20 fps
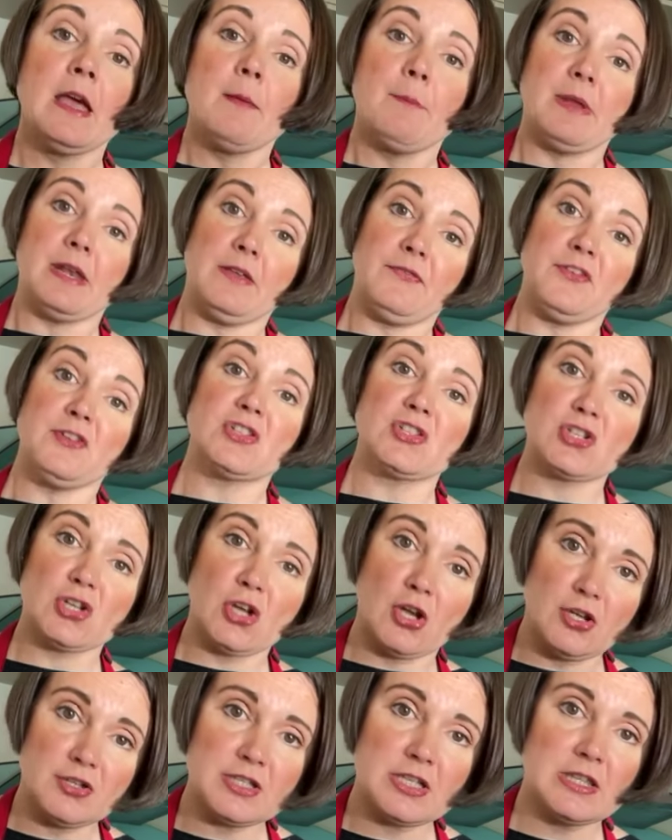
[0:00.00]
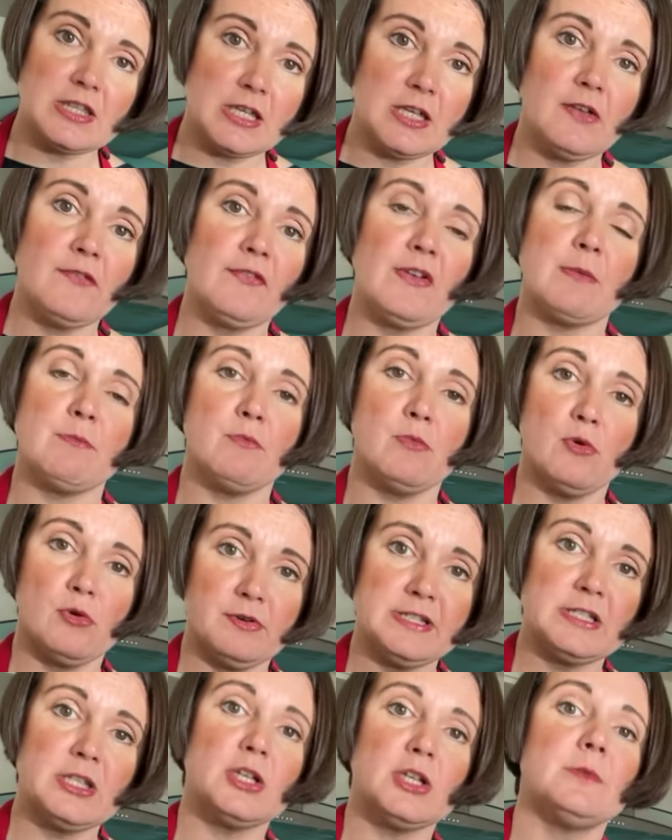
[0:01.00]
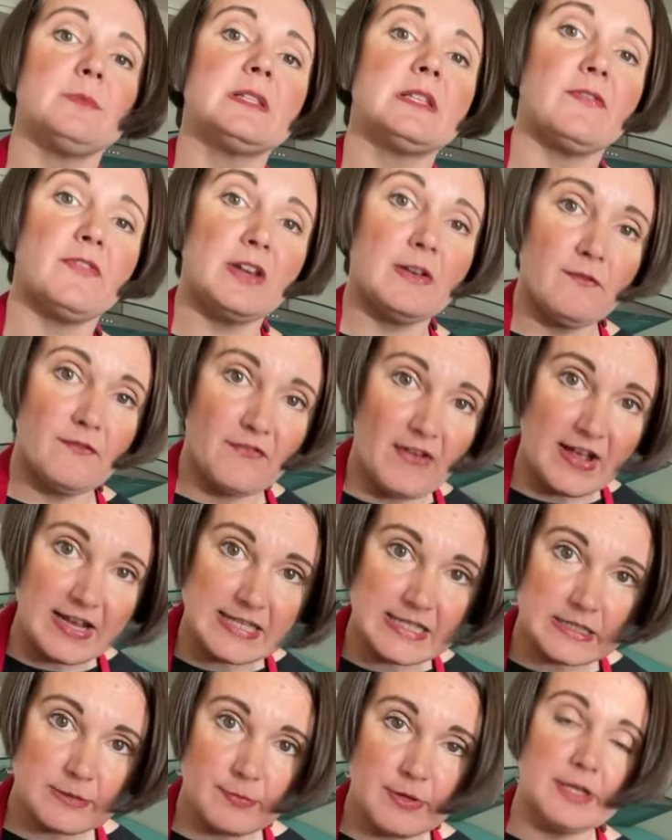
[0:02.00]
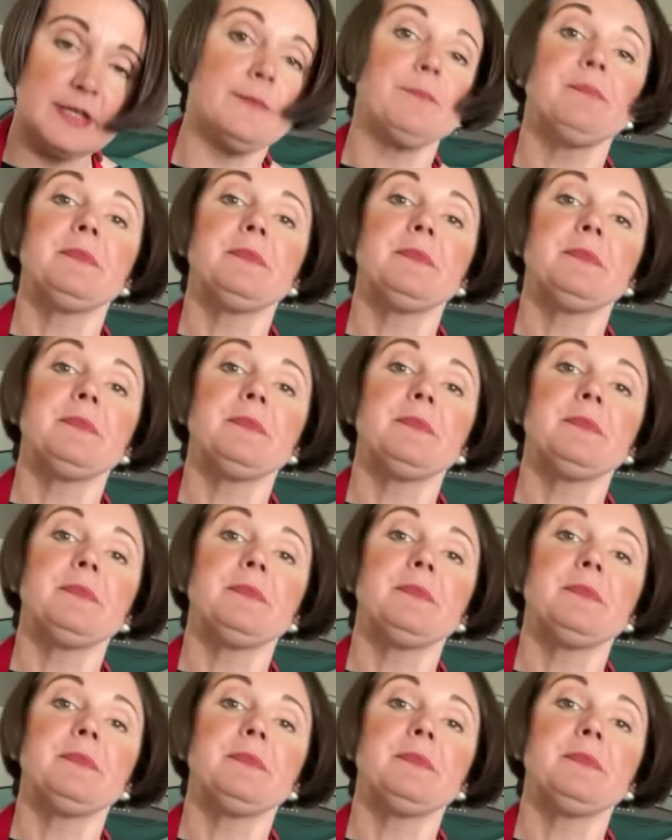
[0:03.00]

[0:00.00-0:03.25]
But if you start to think of it more in terms of an investment,